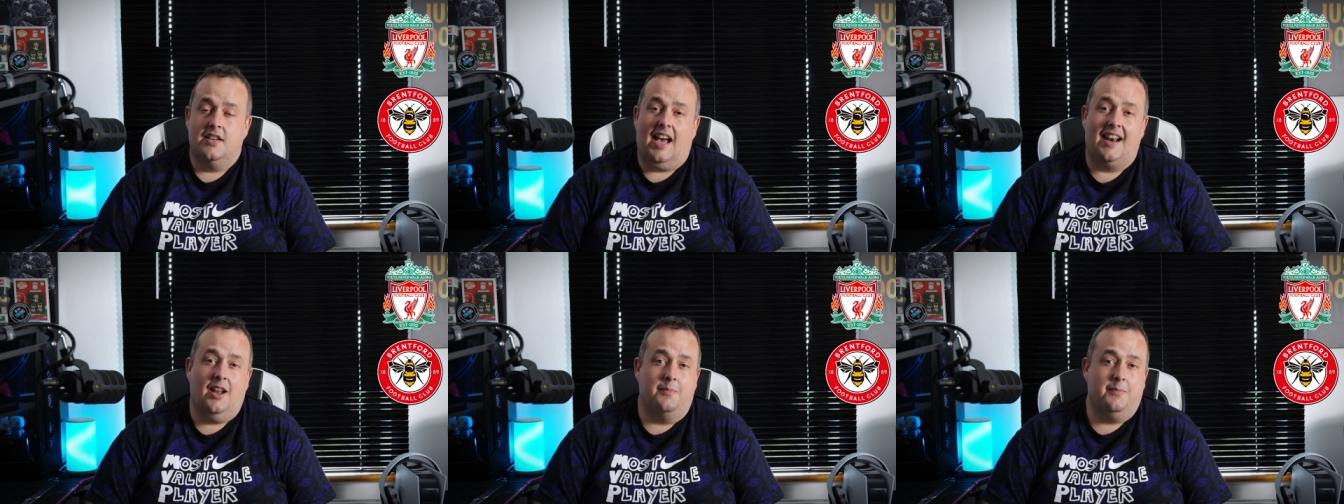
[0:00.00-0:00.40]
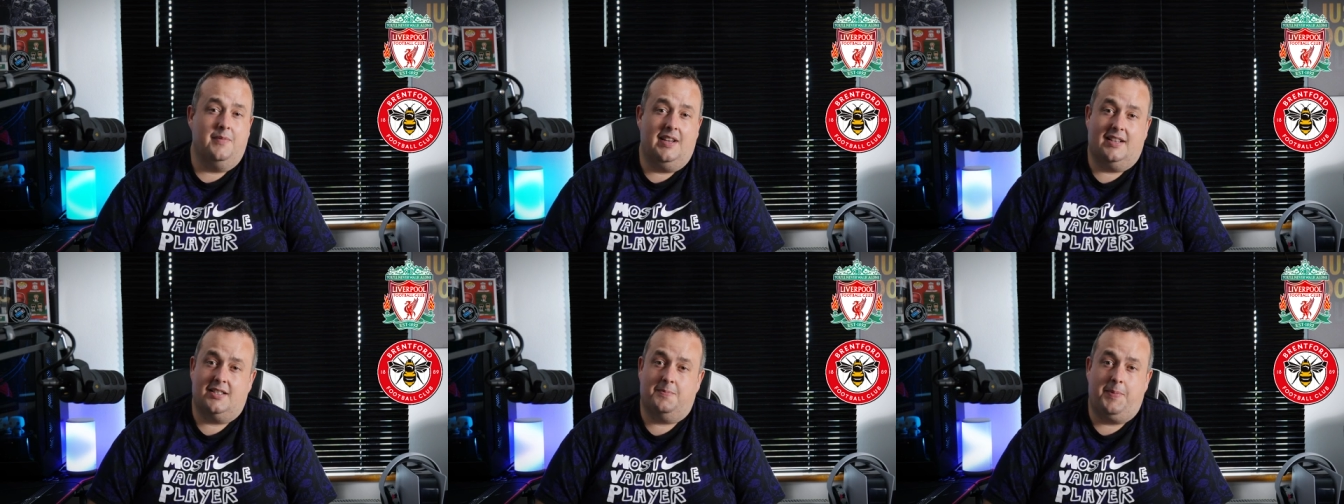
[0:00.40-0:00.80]
and I'm
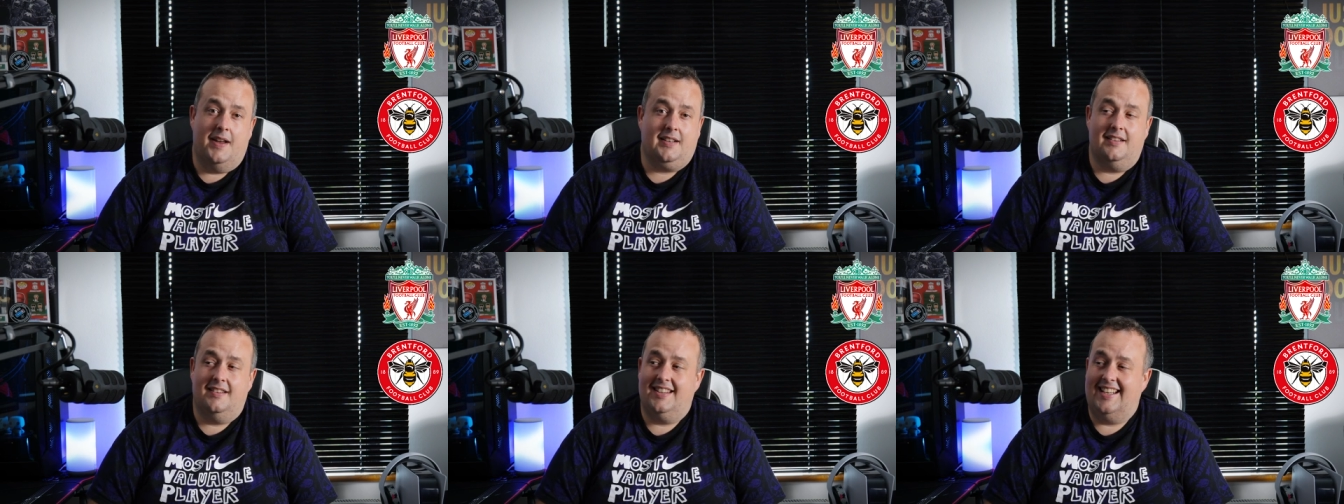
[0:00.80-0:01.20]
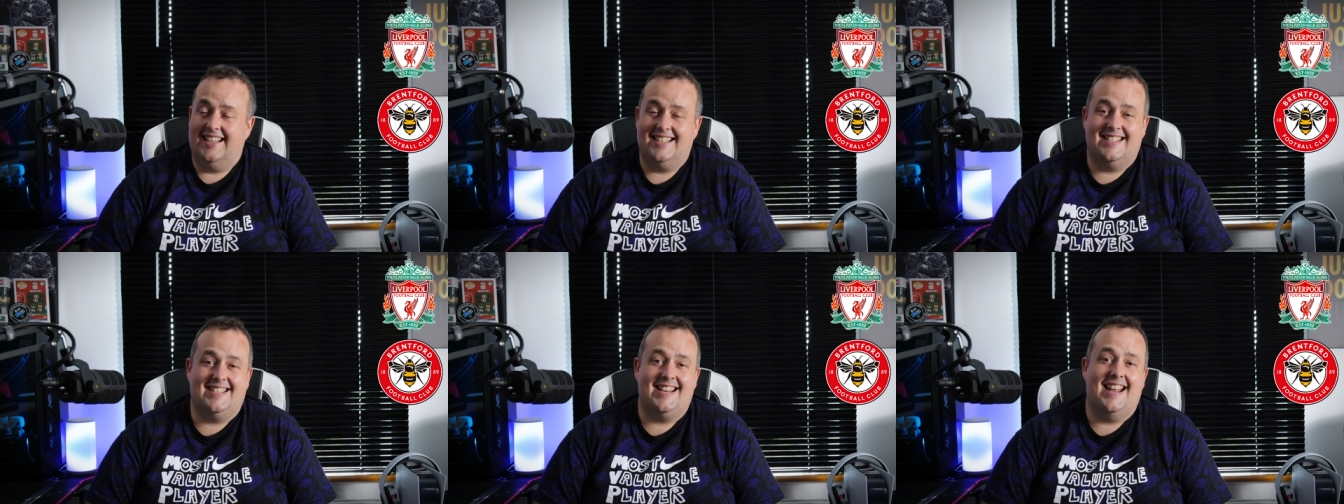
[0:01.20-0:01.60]
expecting the
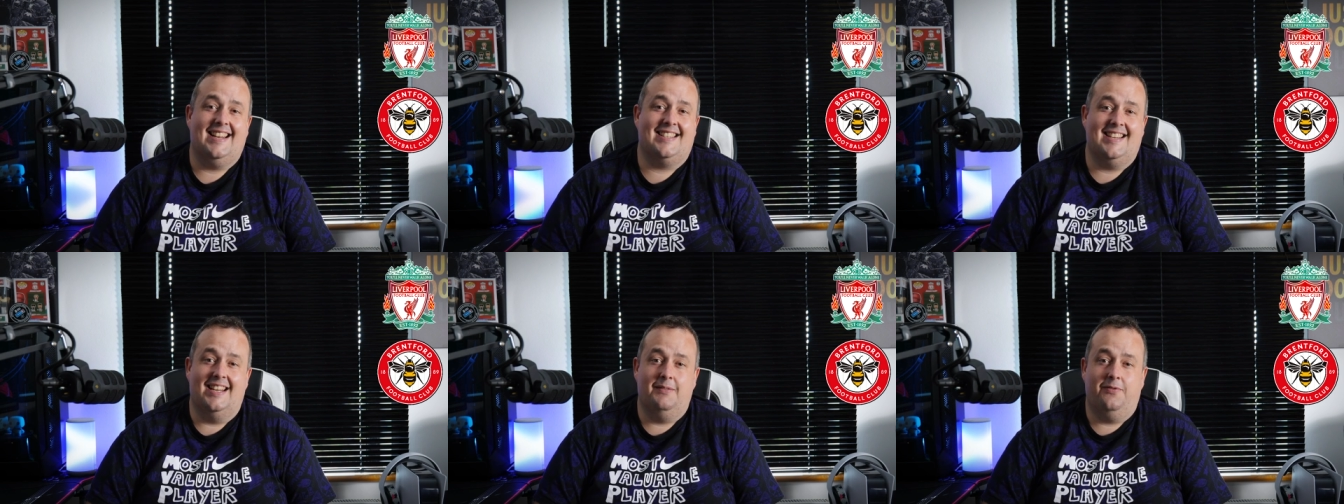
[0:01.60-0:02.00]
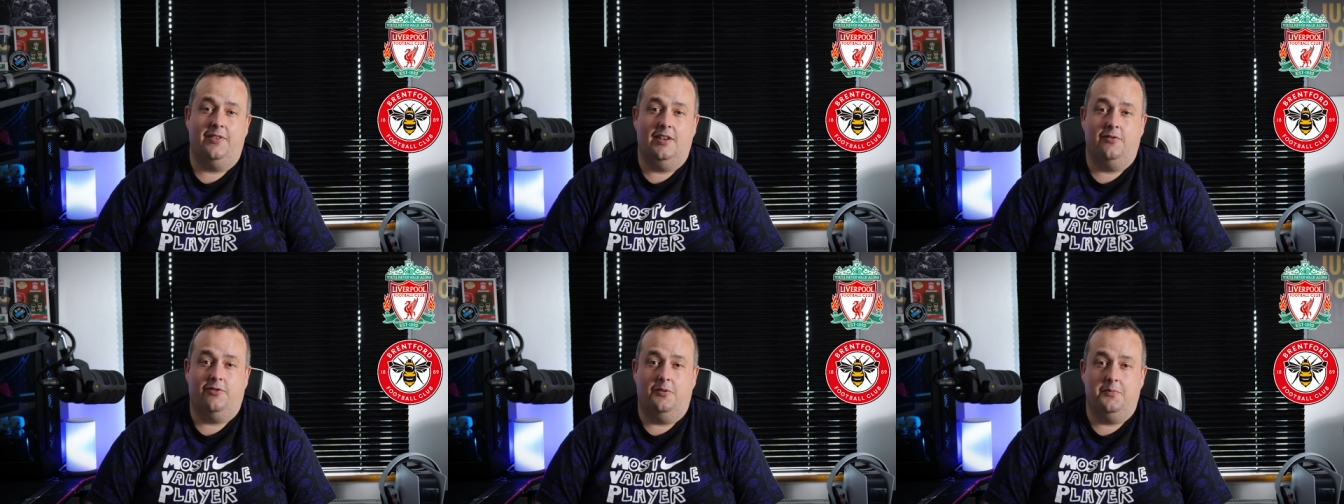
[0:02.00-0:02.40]
exact same
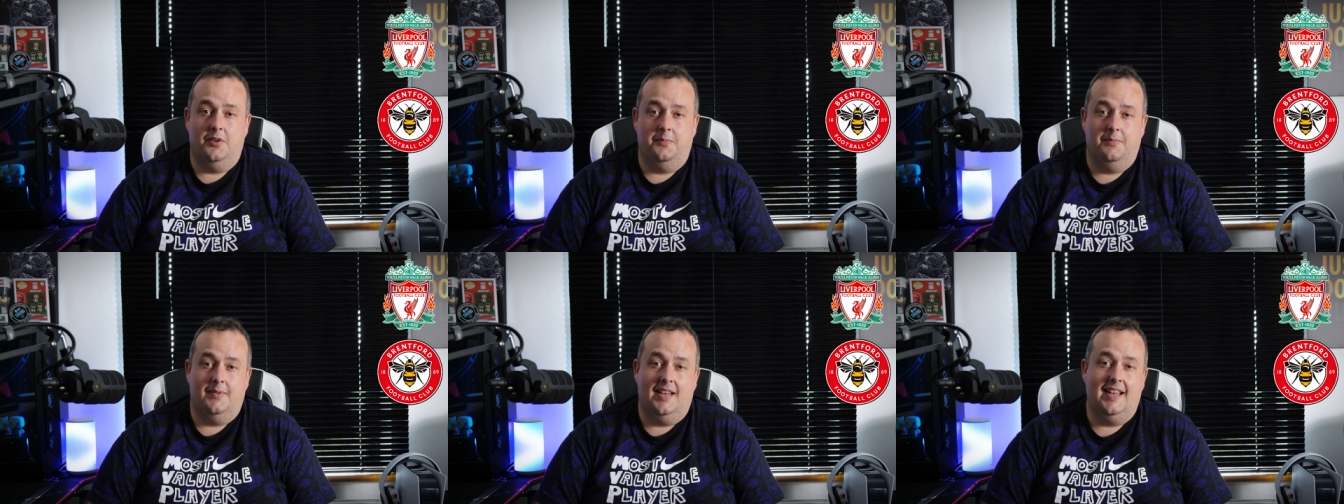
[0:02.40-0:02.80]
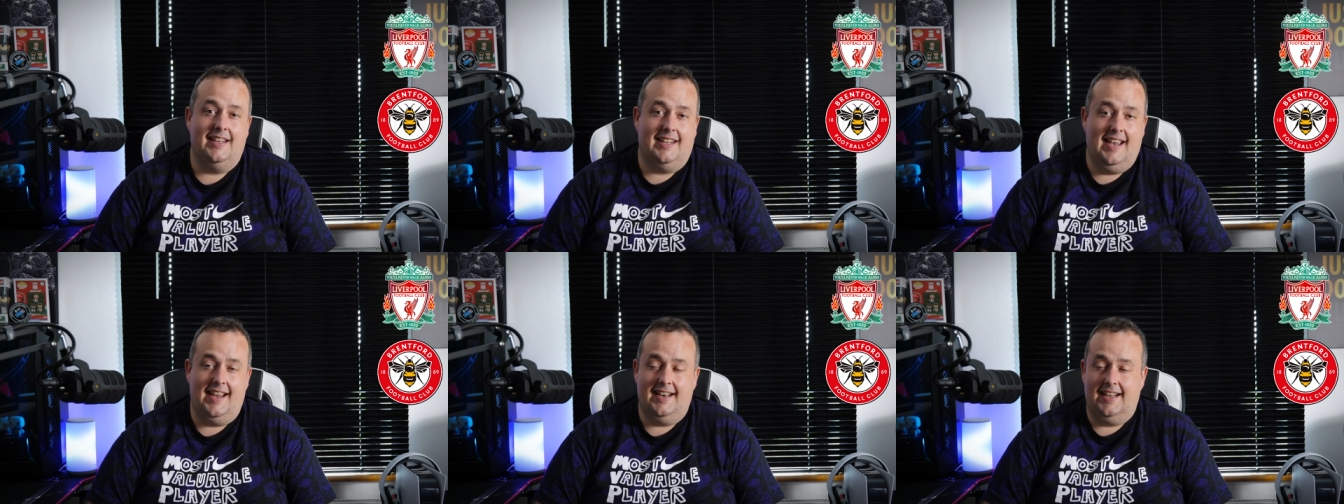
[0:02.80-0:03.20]
thing from them
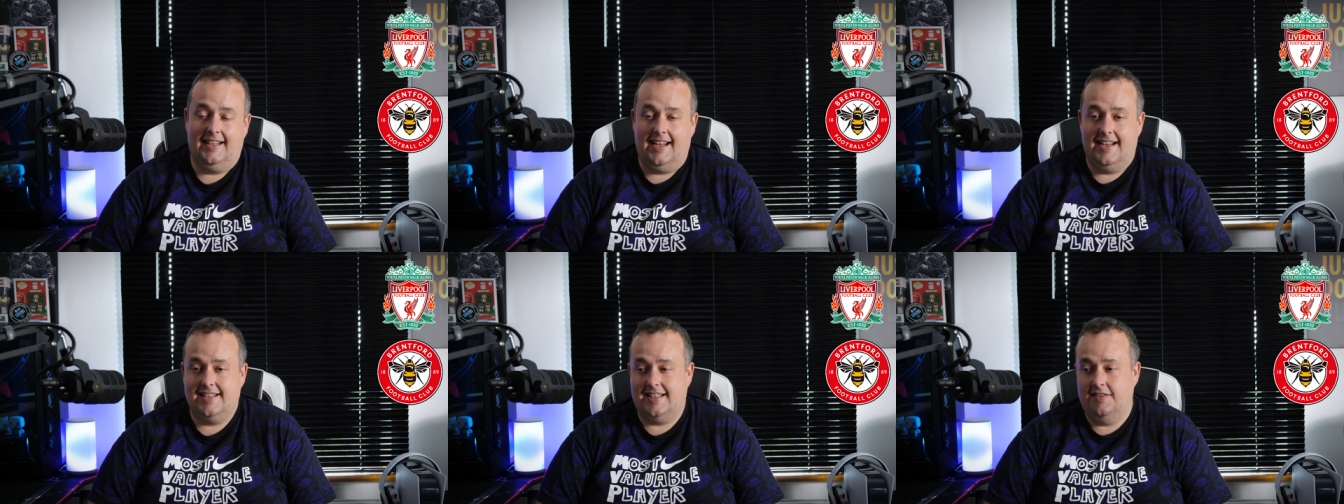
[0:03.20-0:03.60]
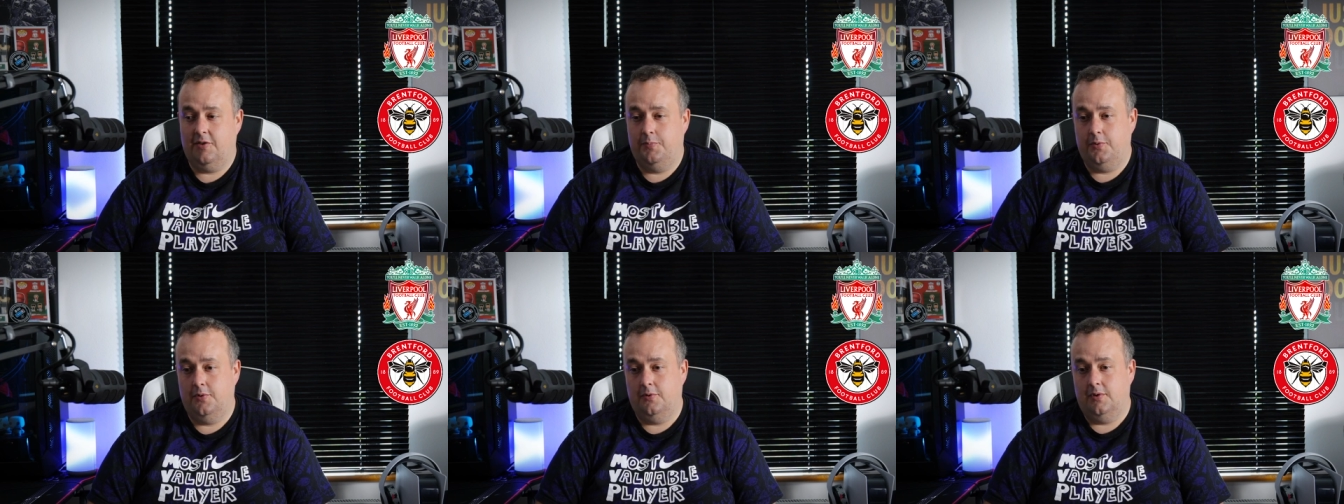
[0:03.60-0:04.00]
again against
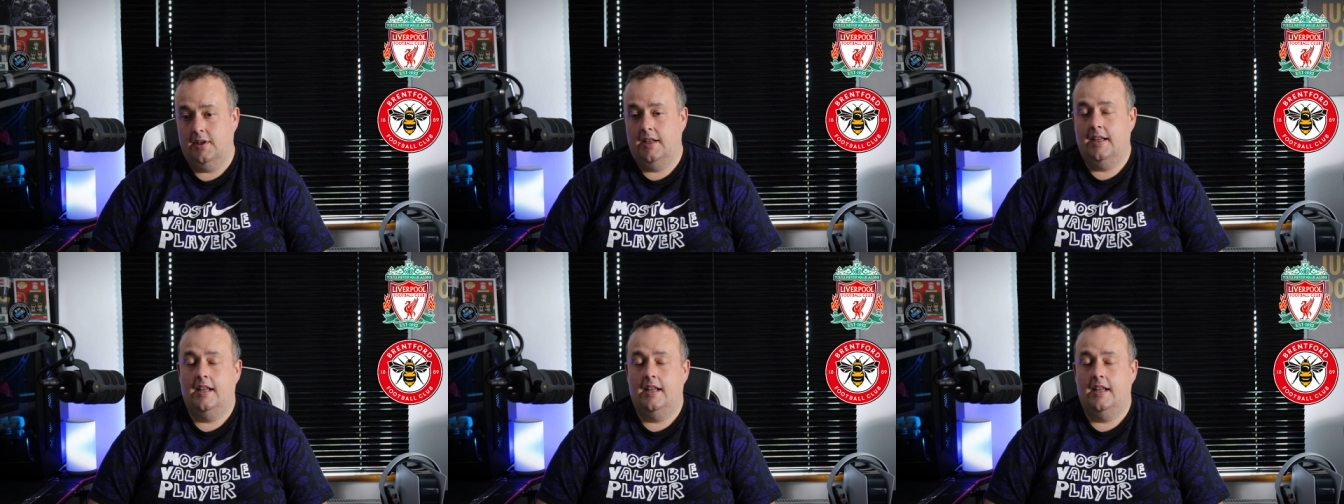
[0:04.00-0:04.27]
Liverpool.